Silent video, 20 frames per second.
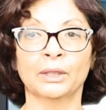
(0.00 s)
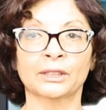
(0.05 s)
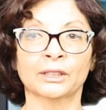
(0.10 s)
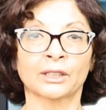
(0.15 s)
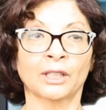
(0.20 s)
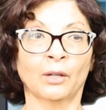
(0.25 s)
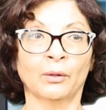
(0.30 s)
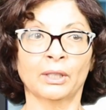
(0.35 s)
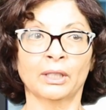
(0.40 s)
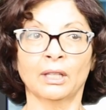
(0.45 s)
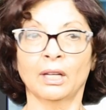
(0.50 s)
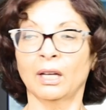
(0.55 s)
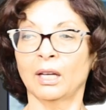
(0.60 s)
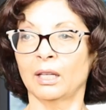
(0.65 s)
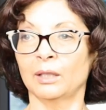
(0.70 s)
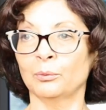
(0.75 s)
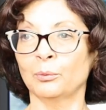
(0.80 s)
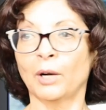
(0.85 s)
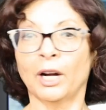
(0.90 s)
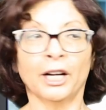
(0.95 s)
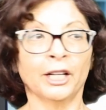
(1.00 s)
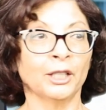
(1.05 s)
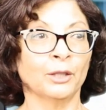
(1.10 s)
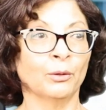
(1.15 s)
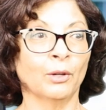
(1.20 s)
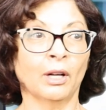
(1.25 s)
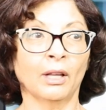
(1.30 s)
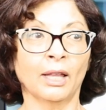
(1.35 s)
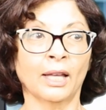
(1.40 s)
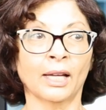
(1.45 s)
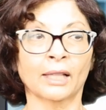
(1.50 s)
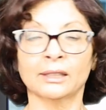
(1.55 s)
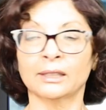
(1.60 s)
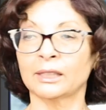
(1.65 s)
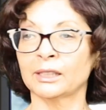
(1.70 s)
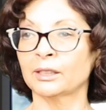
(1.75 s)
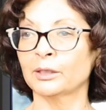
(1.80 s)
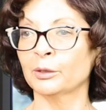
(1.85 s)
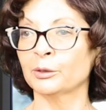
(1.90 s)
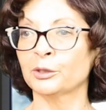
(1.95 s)
what's going on? Why are you all
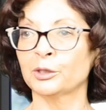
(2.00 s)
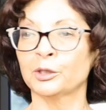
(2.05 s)
acting so